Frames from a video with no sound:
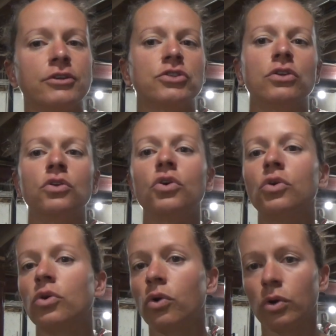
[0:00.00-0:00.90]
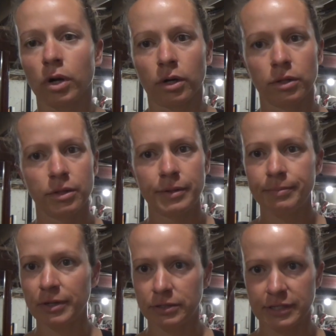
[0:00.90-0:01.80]
there's no core
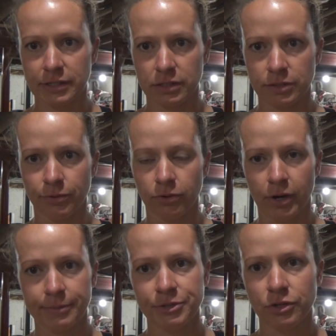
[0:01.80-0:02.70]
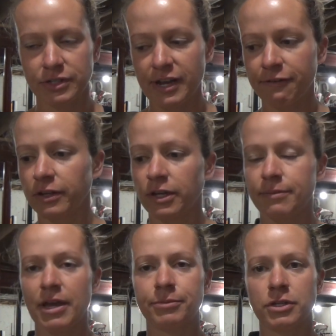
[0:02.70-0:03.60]
built into this program. So it's definitely
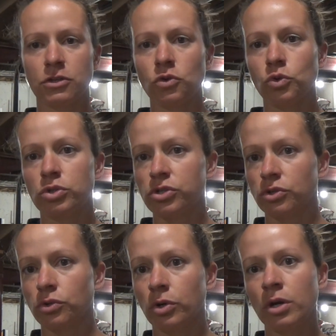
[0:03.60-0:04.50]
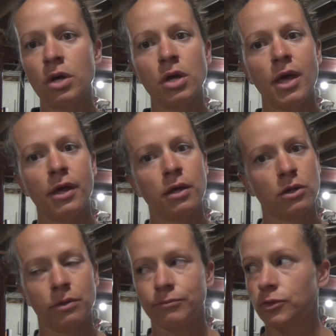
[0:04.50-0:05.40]
going to be up to you to
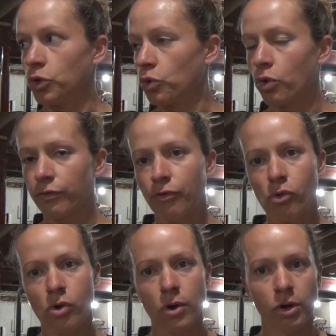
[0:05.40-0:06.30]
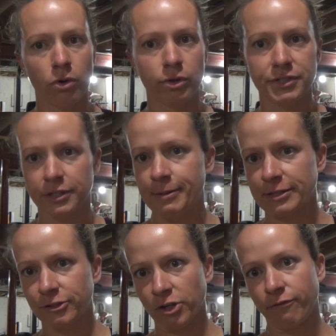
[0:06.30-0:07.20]
do Core 4 or
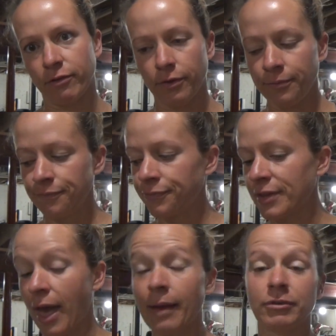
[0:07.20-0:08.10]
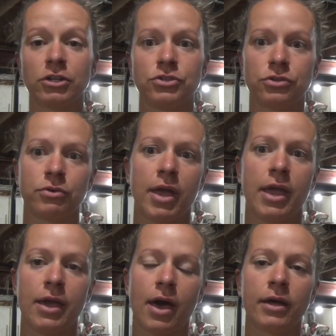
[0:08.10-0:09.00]
six-pack shuffle. I'm going to do
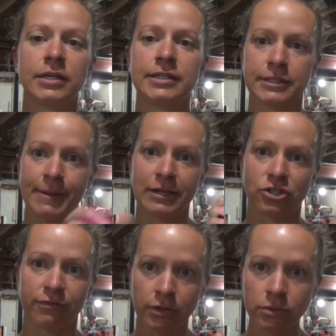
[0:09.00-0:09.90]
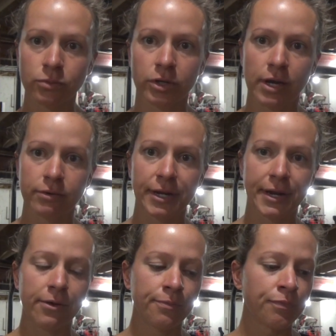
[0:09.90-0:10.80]
a six-pack shuffle workout right
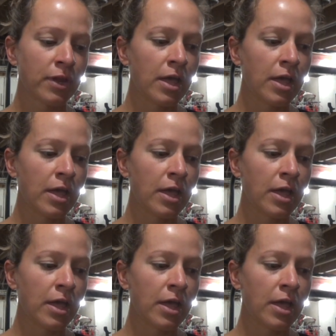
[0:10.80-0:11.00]
now.